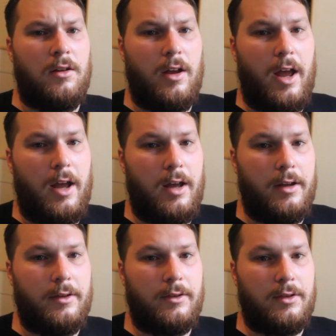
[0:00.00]

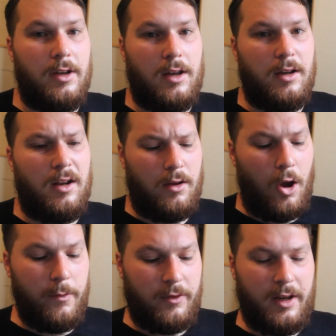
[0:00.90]
And yeah,
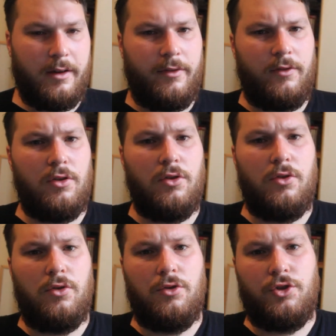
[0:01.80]
hopefully get a
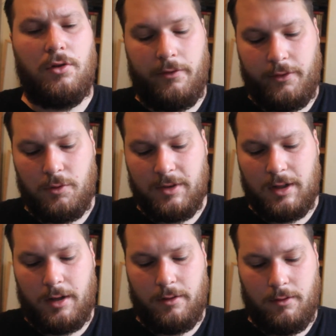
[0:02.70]
few short films
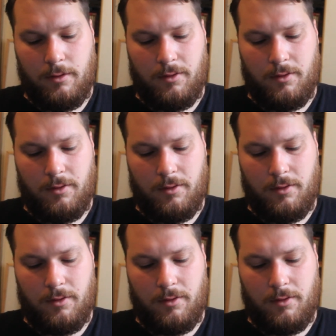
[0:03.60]
done